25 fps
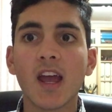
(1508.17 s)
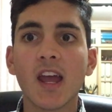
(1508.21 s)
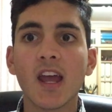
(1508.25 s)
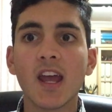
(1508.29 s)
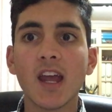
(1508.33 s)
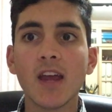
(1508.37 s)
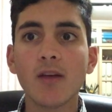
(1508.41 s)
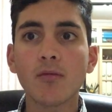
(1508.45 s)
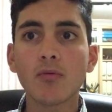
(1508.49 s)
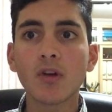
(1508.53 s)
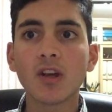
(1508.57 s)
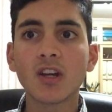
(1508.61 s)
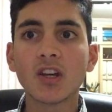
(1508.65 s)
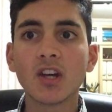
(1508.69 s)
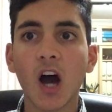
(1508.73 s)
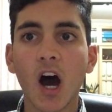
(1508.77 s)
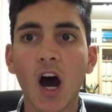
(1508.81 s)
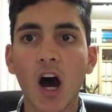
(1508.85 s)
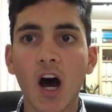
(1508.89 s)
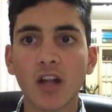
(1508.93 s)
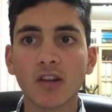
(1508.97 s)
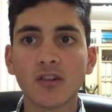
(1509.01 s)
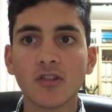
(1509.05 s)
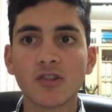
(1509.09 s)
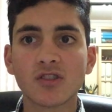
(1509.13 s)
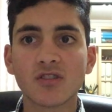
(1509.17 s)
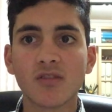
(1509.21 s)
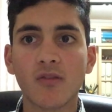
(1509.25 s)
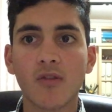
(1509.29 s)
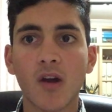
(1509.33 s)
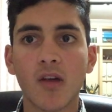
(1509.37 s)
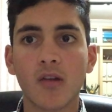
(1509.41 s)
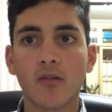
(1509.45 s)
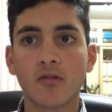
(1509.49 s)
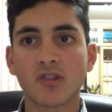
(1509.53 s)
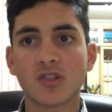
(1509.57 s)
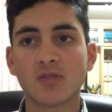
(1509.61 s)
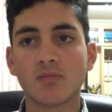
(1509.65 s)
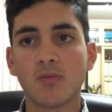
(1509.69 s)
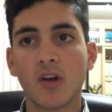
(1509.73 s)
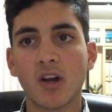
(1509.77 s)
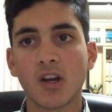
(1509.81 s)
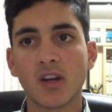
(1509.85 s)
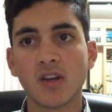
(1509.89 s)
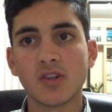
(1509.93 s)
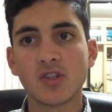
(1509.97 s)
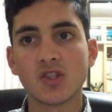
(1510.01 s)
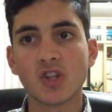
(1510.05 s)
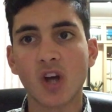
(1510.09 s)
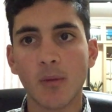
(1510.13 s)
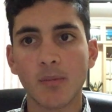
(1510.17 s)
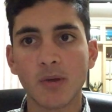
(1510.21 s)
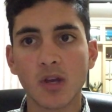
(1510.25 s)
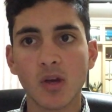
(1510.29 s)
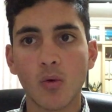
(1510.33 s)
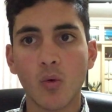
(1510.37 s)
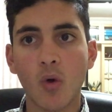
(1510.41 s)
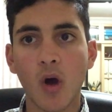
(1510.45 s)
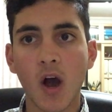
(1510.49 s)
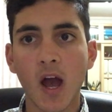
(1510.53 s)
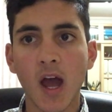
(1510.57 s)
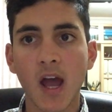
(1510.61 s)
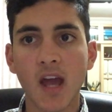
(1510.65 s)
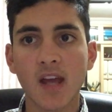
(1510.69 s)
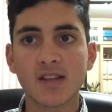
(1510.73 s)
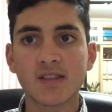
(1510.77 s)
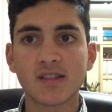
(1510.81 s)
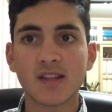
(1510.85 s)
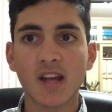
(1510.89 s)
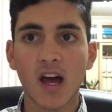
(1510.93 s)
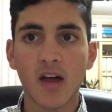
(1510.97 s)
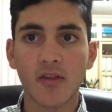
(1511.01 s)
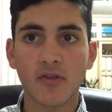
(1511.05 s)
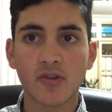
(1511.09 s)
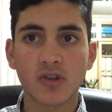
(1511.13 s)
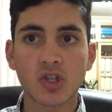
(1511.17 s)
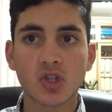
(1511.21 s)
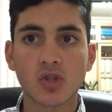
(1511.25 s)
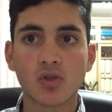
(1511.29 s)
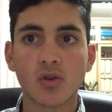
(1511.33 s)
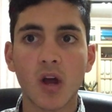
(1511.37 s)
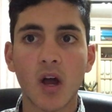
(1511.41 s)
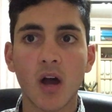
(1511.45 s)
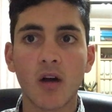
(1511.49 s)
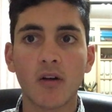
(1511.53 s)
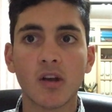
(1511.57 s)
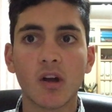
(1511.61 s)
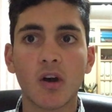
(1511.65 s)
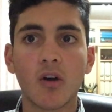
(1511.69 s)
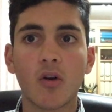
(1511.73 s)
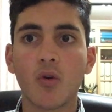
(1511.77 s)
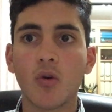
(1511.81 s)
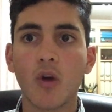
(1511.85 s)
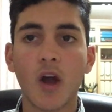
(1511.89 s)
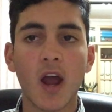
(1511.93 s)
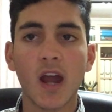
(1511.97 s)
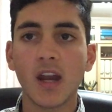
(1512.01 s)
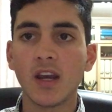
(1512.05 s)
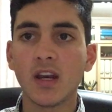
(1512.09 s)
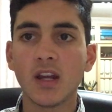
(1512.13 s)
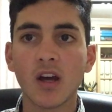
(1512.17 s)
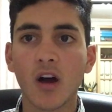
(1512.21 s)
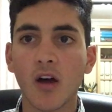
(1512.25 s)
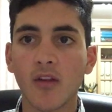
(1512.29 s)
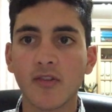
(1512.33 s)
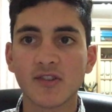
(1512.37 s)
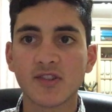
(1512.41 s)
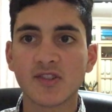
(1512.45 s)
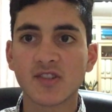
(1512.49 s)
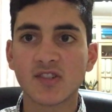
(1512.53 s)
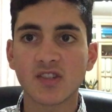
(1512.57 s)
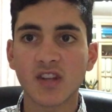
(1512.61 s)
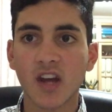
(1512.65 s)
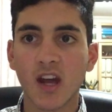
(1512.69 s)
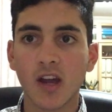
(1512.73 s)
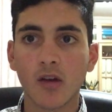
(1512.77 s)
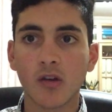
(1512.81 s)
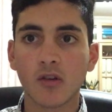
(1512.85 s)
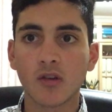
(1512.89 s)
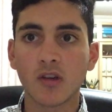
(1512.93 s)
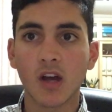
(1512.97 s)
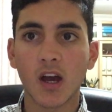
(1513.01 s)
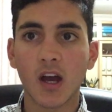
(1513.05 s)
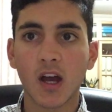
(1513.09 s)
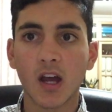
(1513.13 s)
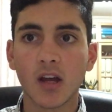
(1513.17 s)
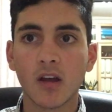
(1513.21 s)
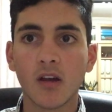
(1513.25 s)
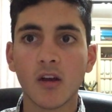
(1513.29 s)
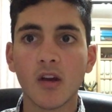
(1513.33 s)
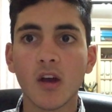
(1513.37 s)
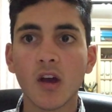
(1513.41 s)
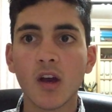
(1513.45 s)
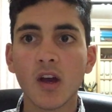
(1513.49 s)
Irregardless of whether it's played in WA, South Australia, or any other state, okay?